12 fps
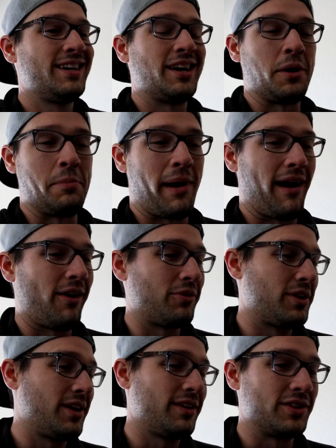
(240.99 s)

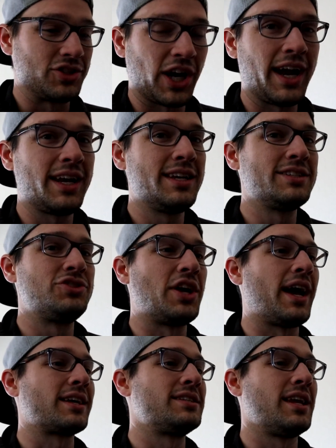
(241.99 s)
about the Chinese
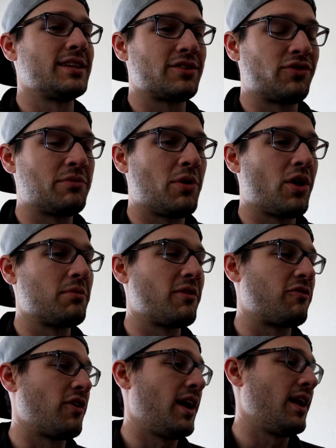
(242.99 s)
jack stands from Harbor
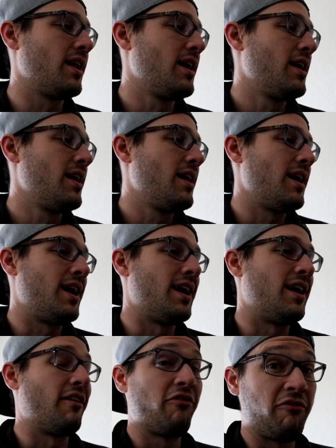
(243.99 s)
Freight
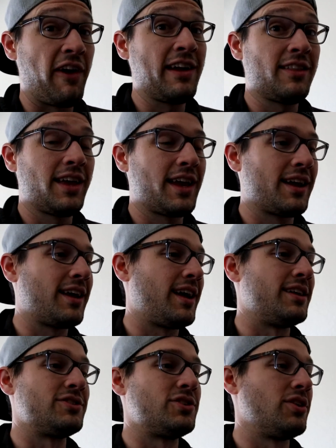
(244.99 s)
failing,
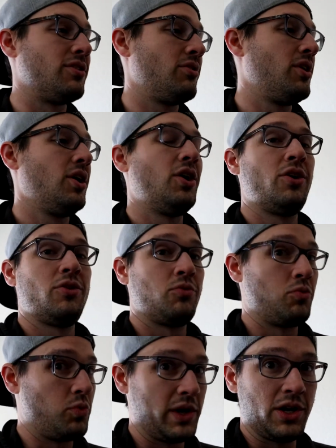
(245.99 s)
and so
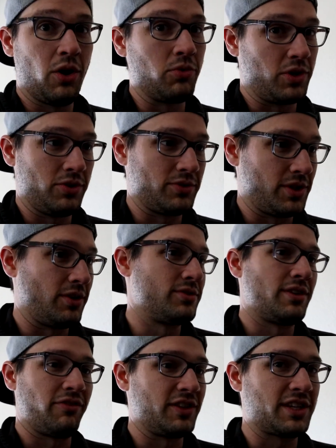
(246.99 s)
we don't use
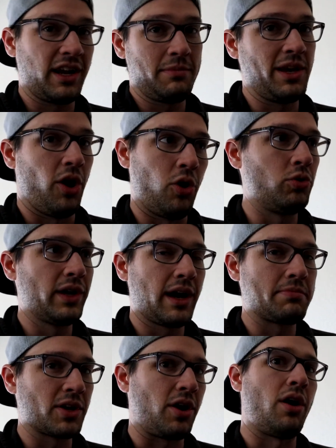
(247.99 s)
those. If it's gonna be holding
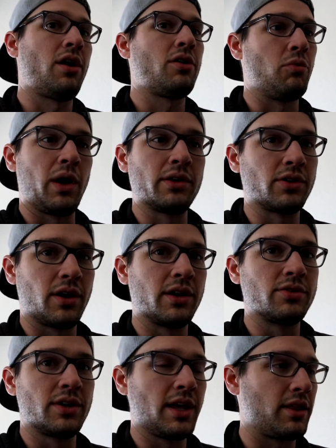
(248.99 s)
up the car while you're
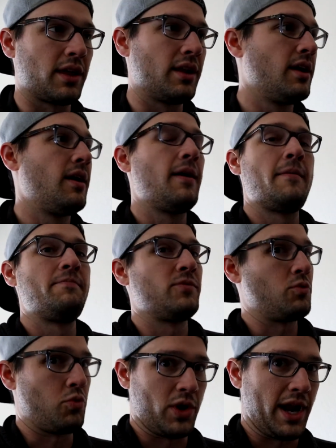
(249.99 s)
underneath it,
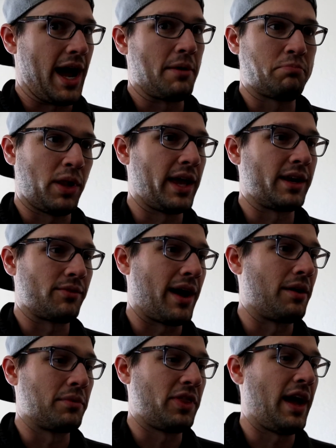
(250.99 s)
we're not playing around with